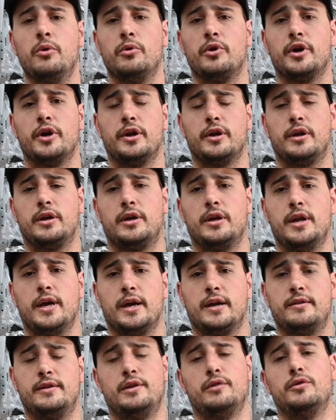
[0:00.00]
we're going to
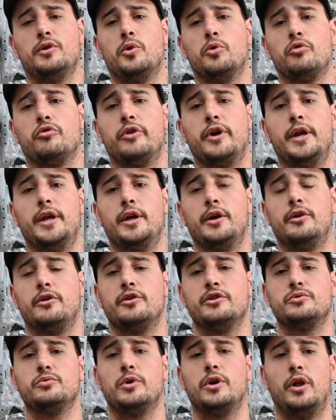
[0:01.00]
connect the lower radiator
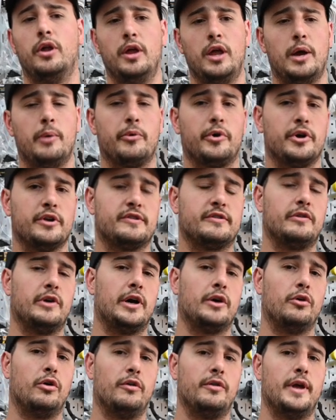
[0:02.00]
as well, and we're going to
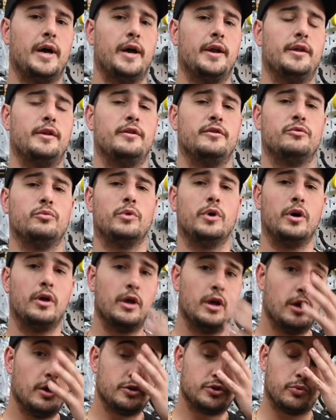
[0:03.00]
slide all that in as well.
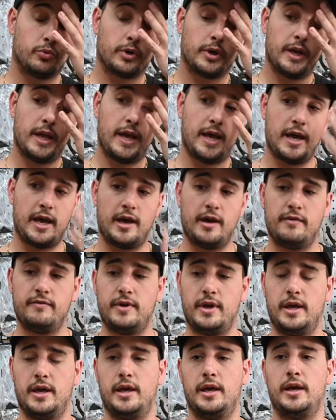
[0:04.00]
So we're going to have
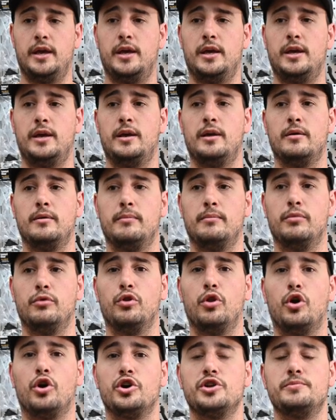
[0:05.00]
a
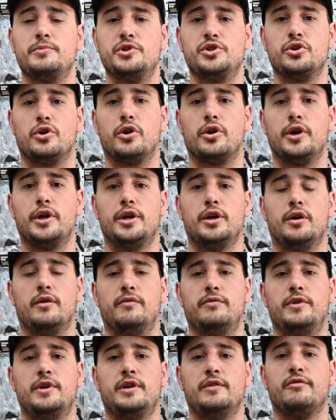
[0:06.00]
large majority
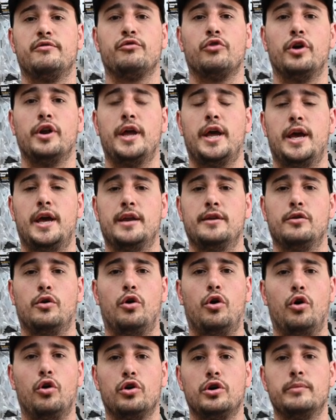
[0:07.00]
of the front end
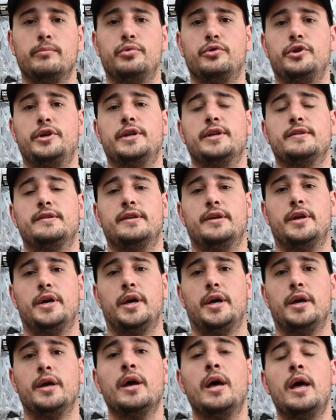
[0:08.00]
all completed
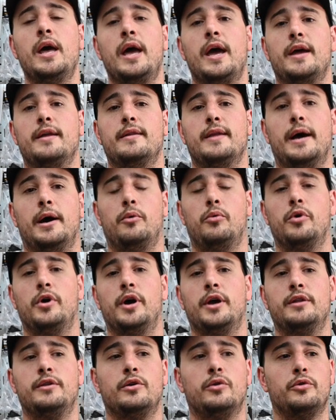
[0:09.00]
today, and that
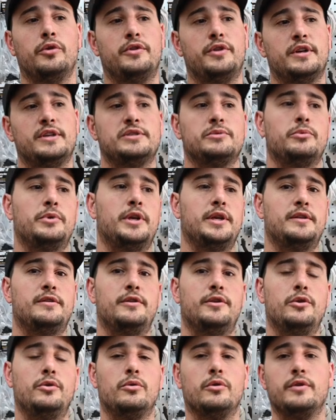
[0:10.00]
way the only things that we need to
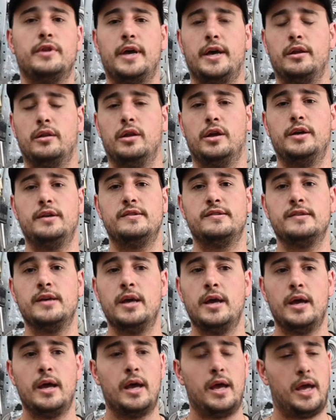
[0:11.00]
do are the headlights
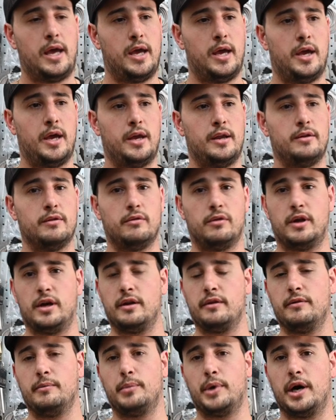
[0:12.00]
and a lot
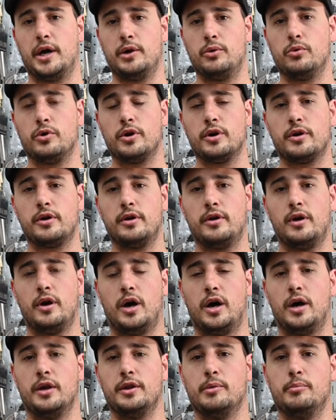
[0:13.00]
of the bodywork
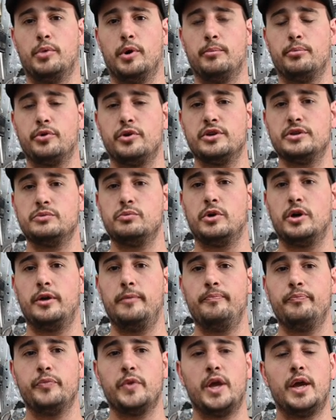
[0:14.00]
on the bumper as well.
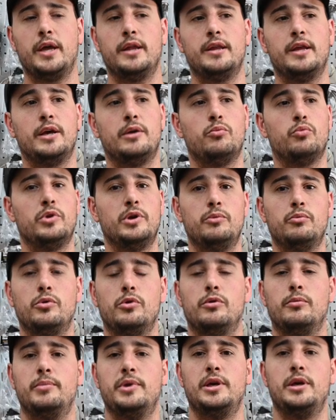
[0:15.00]
And then we
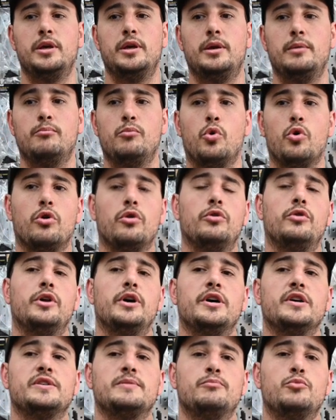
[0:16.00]
will be more or
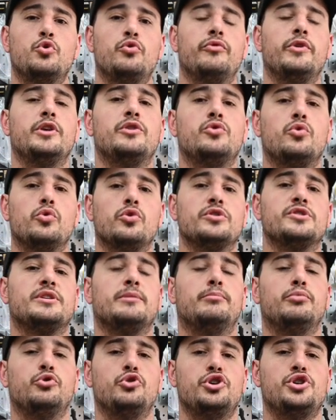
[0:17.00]
less moving towards
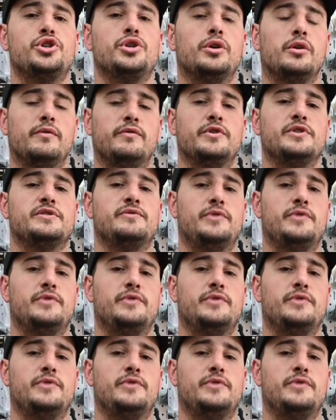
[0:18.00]
completion of this